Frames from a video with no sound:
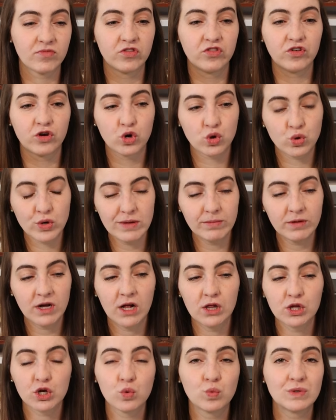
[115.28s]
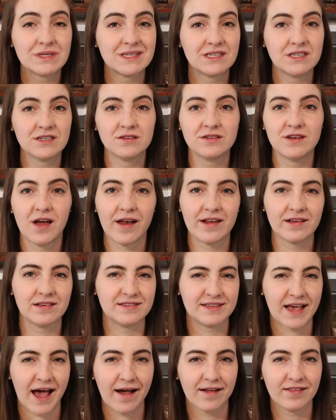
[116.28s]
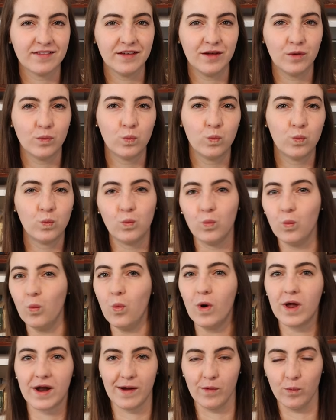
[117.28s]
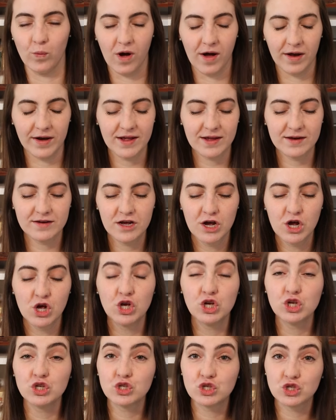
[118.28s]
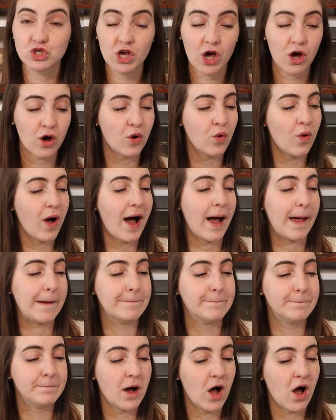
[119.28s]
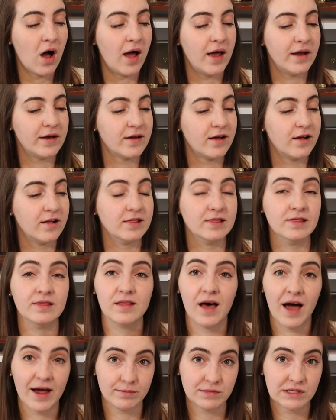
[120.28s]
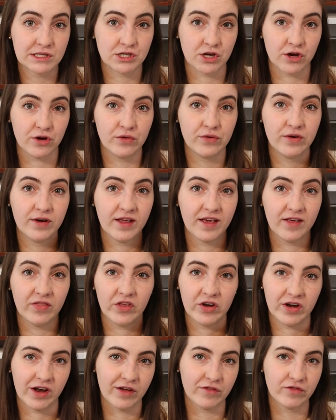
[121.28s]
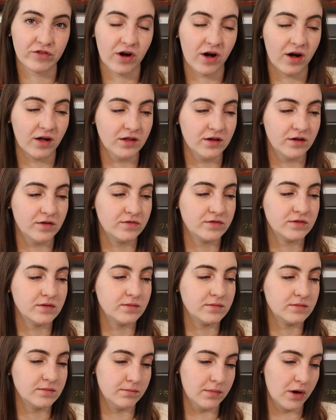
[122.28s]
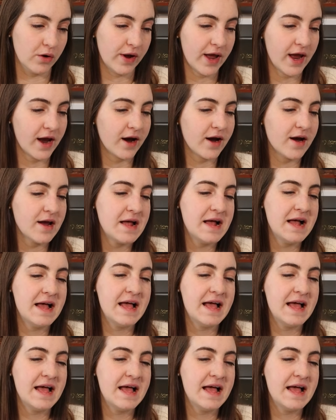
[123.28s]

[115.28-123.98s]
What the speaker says: the cream color was still not exactly what I wanted. So I bought limestone in the Knitting for Olive mohair,